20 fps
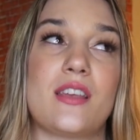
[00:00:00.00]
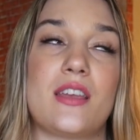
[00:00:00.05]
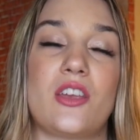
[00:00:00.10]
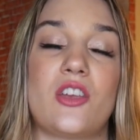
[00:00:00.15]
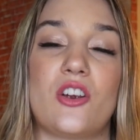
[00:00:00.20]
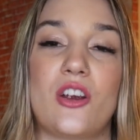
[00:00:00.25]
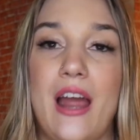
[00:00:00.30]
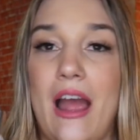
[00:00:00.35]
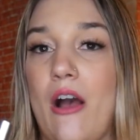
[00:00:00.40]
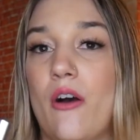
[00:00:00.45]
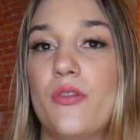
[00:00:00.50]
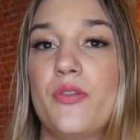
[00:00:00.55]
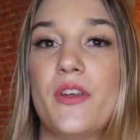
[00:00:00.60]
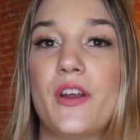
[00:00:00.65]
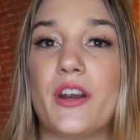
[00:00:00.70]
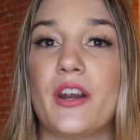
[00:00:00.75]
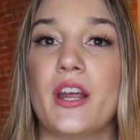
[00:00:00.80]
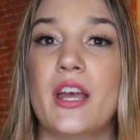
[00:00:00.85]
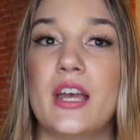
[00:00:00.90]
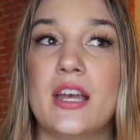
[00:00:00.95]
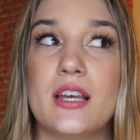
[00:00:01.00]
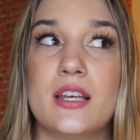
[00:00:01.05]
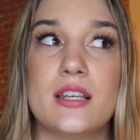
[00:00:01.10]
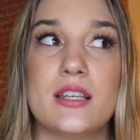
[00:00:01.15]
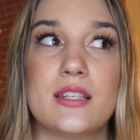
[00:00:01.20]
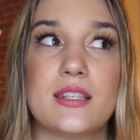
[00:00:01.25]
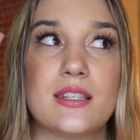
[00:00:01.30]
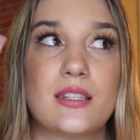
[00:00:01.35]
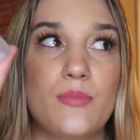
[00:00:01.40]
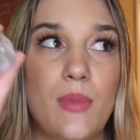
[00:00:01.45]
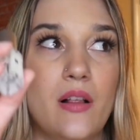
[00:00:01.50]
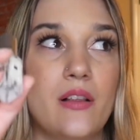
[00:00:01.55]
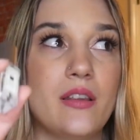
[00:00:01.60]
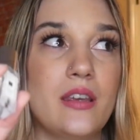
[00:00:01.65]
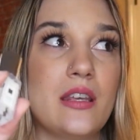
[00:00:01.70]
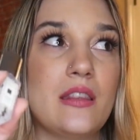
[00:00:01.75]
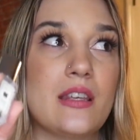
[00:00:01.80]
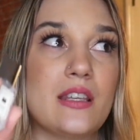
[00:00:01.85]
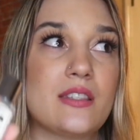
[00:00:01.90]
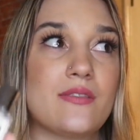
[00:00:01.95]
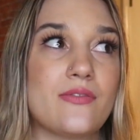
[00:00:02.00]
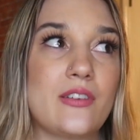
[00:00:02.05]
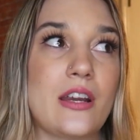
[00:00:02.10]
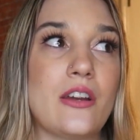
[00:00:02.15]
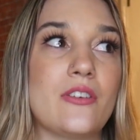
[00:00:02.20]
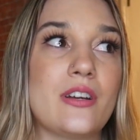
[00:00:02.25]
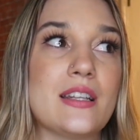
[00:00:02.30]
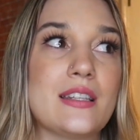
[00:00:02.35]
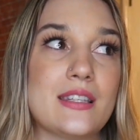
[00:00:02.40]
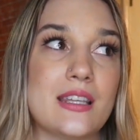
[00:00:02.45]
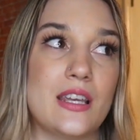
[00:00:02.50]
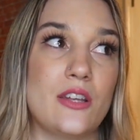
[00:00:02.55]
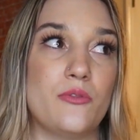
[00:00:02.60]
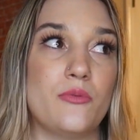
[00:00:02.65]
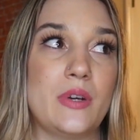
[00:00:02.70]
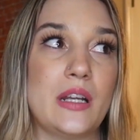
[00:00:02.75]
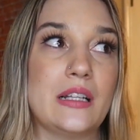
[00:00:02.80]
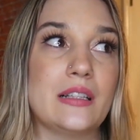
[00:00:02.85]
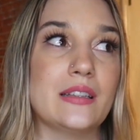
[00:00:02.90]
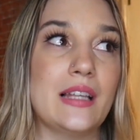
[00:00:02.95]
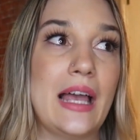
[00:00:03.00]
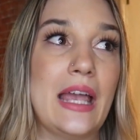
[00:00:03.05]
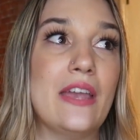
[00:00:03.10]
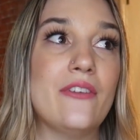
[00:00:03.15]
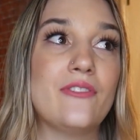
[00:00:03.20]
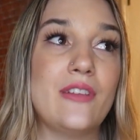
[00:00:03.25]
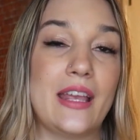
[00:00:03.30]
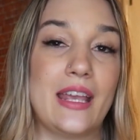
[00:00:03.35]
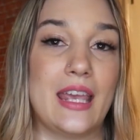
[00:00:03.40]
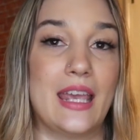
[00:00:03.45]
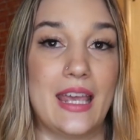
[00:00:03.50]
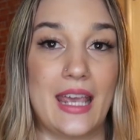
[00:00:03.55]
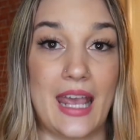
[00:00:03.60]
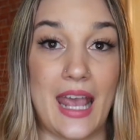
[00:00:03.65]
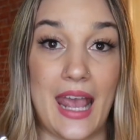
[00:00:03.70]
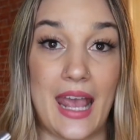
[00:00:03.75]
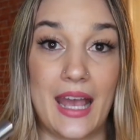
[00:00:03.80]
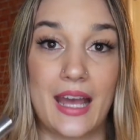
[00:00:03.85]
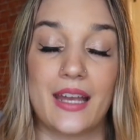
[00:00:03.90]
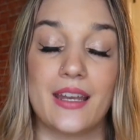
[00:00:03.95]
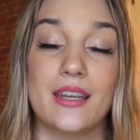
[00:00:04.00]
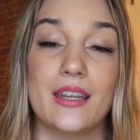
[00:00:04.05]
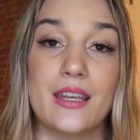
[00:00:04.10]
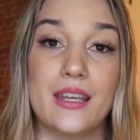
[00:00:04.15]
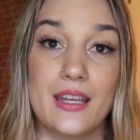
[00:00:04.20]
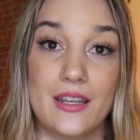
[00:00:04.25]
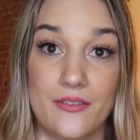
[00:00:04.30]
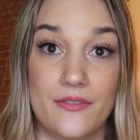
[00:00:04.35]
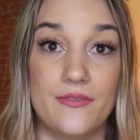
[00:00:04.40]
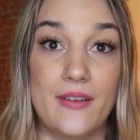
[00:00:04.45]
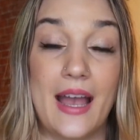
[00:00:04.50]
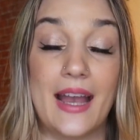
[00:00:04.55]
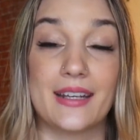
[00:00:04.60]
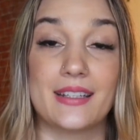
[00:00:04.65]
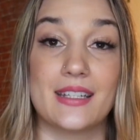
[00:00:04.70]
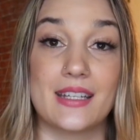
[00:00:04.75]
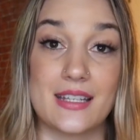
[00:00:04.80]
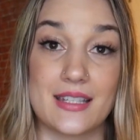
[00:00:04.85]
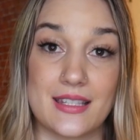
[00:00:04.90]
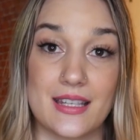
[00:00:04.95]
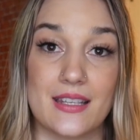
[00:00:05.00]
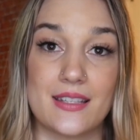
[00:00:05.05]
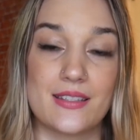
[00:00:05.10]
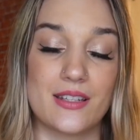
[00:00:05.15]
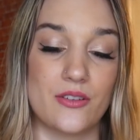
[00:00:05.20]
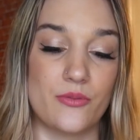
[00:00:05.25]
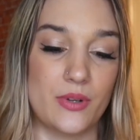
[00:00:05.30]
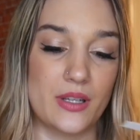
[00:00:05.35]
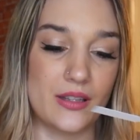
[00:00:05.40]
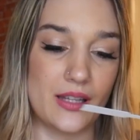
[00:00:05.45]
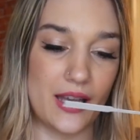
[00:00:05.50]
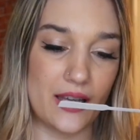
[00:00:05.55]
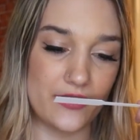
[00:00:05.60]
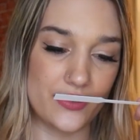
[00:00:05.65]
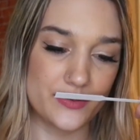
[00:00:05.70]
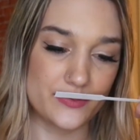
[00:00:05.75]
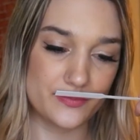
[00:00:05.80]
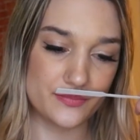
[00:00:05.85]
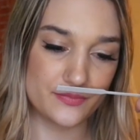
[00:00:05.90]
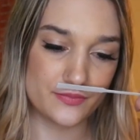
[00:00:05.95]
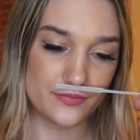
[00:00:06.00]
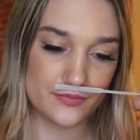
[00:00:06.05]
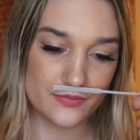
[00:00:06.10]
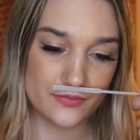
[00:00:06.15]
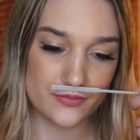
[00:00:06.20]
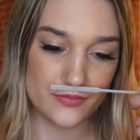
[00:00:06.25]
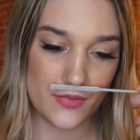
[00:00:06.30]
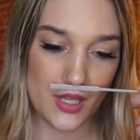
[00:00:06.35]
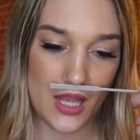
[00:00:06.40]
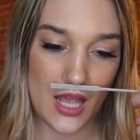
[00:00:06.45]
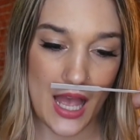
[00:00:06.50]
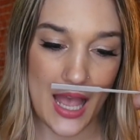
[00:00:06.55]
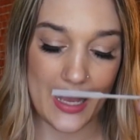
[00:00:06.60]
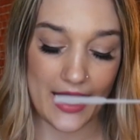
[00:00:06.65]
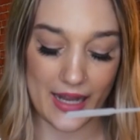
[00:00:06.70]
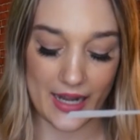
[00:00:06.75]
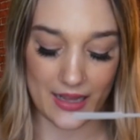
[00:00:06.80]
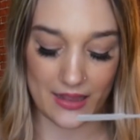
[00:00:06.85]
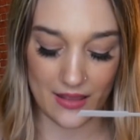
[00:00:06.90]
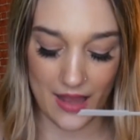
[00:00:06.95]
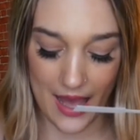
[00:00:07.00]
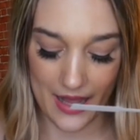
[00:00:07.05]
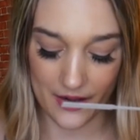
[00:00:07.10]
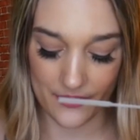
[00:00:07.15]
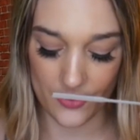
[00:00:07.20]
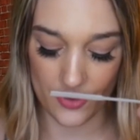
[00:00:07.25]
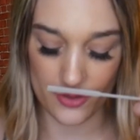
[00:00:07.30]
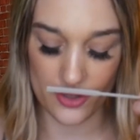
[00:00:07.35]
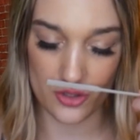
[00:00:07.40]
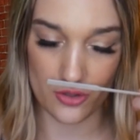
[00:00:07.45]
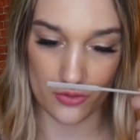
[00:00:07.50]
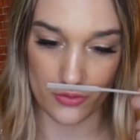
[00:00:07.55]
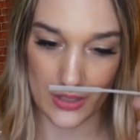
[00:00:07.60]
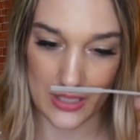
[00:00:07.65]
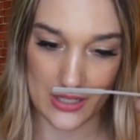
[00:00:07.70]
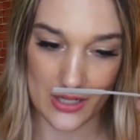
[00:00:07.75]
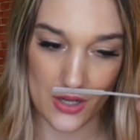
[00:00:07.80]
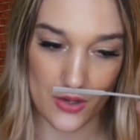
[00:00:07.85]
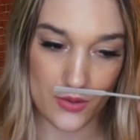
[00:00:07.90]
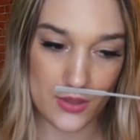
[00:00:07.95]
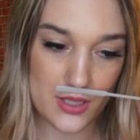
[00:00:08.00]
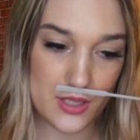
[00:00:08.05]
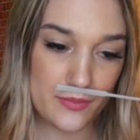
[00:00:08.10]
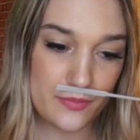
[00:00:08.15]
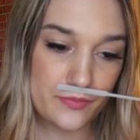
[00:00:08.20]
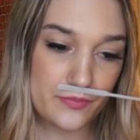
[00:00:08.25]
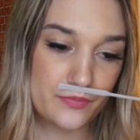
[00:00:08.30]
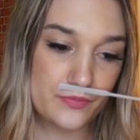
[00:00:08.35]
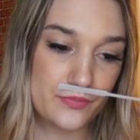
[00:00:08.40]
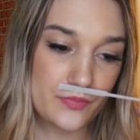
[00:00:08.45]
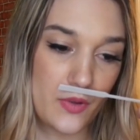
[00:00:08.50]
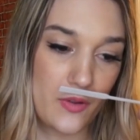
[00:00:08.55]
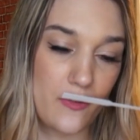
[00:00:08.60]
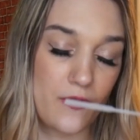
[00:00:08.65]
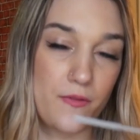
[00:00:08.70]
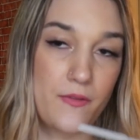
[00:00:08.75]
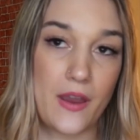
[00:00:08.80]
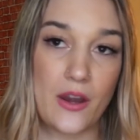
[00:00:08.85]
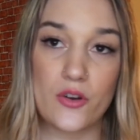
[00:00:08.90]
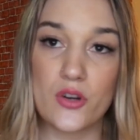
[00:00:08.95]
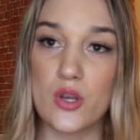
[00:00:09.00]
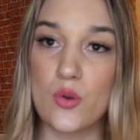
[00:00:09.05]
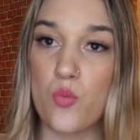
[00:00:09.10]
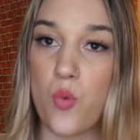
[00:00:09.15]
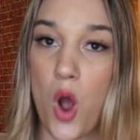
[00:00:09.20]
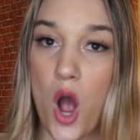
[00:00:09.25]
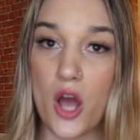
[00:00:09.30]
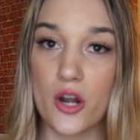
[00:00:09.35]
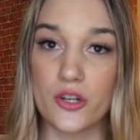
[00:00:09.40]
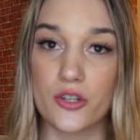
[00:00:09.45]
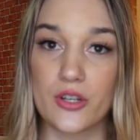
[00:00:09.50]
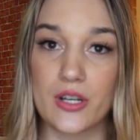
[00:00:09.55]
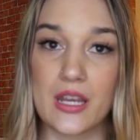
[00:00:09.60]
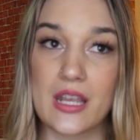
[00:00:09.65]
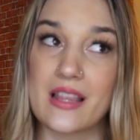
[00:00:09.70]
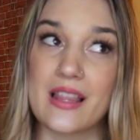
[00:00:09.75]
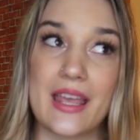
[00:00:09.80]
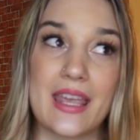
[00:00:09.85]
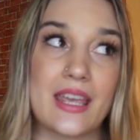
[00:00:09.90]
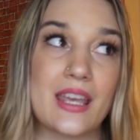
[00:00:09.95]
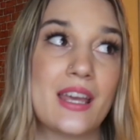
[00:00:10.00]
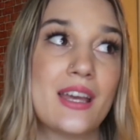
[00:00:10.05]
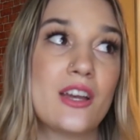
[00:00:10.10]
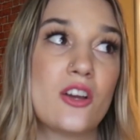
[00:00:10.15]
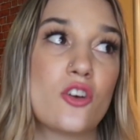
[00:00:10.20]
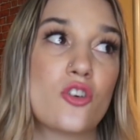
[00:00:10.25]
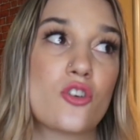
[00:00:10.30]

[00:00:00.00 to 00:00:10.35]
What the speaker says: like you're out there smelling this fragrance in real life. Like it can in fact exist in real life. I get a lot of those green notes, very watery, like